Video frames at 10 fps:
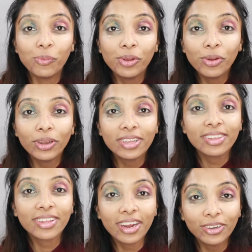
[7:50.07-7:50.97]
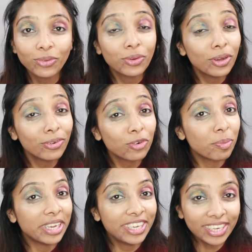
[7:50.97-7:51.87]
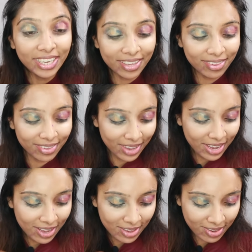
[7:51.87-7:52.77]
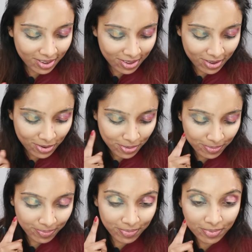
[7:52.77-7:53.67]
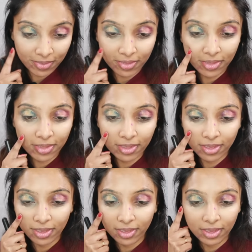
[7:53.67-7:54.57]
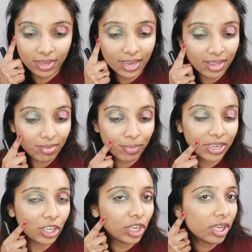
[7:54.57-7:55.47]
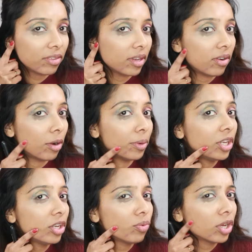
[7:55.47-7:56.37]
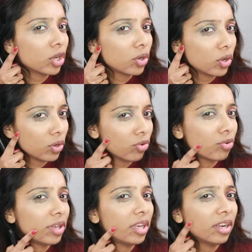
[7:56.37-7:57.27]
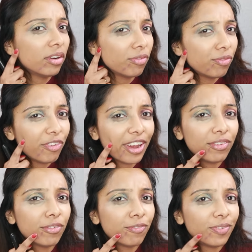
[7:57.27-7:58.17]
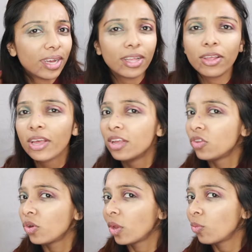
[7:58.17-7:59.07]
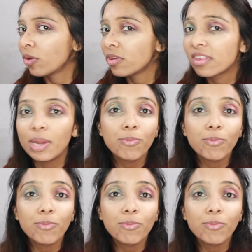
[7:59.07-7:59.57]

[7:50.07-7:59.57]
we're gonna start to contour my cheeks. So, yes, my cheeks. Here are my cheeks. We're gonna contour here very well so that we have a slim